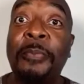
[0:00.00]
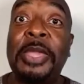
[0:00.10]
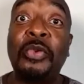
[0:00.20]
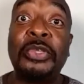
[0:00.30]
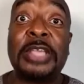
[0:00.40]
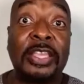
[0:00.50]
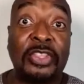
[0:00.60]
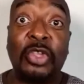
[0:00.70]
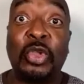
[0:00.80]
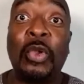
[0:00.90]
me and was like,
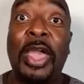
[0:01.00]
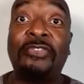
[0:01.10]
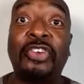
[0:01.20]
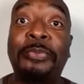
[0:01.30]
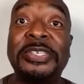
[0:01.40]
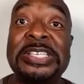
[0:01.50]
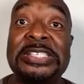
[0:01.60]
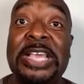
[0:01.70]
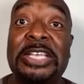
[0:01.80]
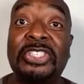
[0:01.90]
do you have
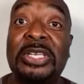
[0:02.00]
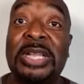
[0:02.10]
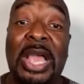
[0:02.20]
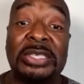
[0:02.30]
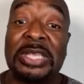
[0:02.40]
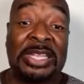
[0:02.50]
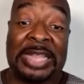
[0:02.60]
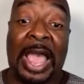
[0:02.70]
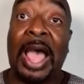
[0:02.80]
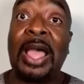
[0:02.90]
representation? And I was like,
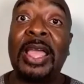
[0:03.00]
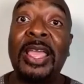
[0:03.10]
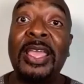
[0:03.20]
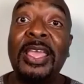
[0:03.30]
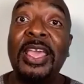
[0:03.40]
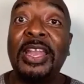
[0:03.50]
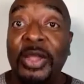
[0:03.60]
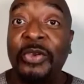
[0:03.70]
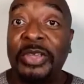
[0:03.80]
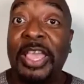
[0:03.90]
nah. And
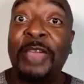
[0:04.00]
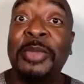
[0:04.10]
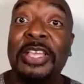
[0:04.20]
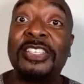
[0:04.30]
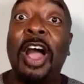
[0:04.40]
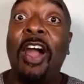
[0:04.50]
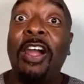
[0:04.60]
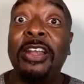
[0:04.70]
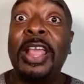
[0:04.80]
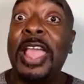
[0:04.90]
he gave me his
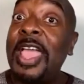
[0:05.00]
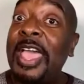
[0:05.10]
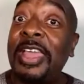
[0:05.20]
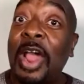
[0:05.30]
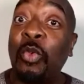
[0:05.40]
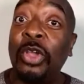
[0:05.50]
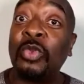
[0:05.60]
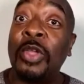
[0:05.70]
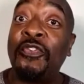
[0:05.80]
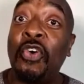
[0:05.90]
card, and I worked
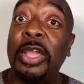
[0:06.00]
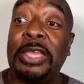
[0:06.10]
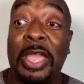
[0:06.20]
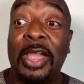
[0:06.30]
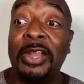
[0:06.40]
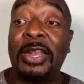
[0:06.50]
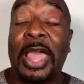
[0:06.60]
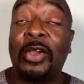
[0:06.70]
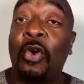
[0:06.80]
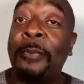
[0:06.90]
with him for a year, and
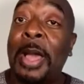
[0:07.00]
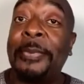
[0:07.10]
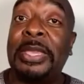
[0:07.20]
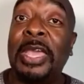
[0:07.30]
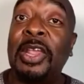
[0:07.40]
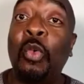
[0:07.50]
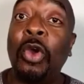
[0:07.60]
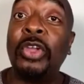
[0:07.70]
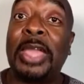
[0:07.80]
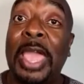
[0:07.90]
like all my beginning
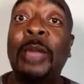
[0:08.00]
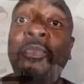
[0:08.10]
work came